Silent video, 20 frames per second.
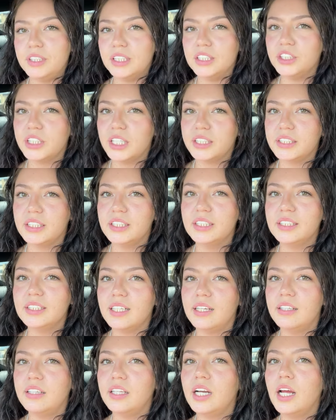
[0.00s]
injectors.
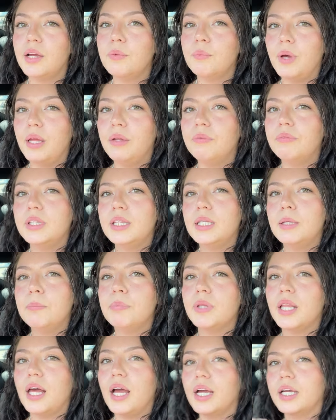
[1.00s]
And then I went with the
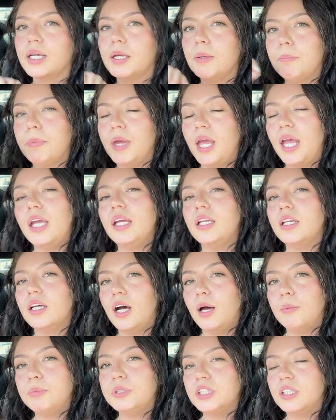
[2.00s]
black paint
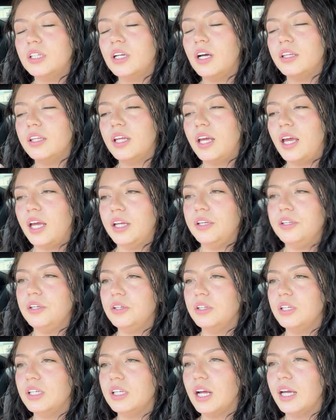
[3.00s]
option on the head
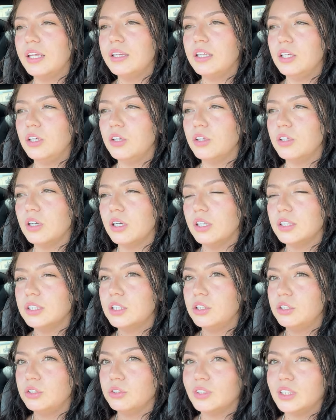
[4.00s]
unit. I think you can also
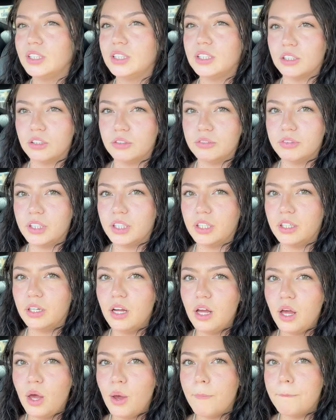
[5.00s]
do silver,
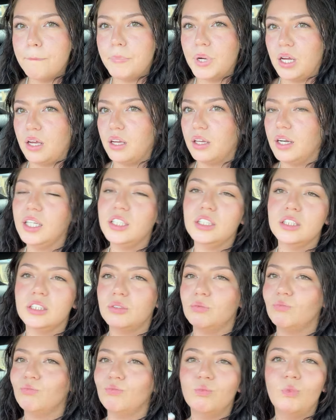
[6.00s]
but I just
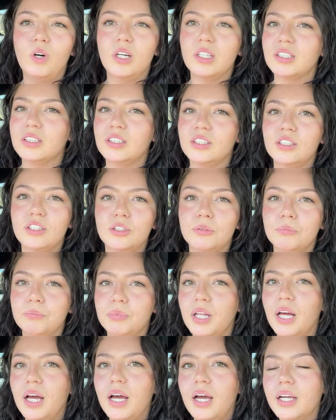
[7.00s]
wanted to do
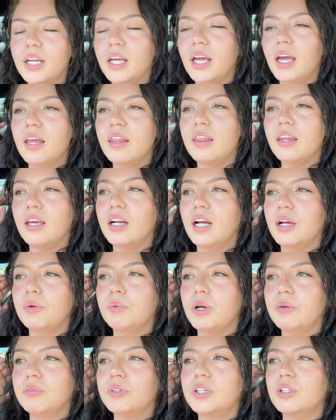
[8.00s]
black and then I
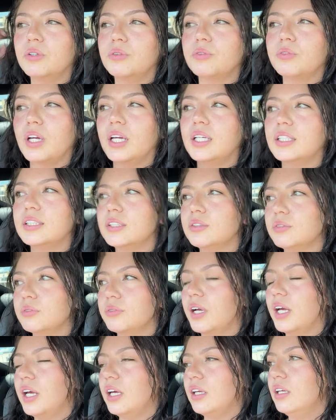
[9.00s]
went with the race
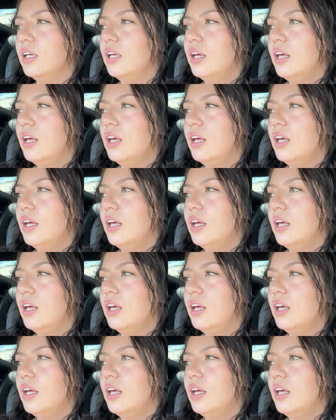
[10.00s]
red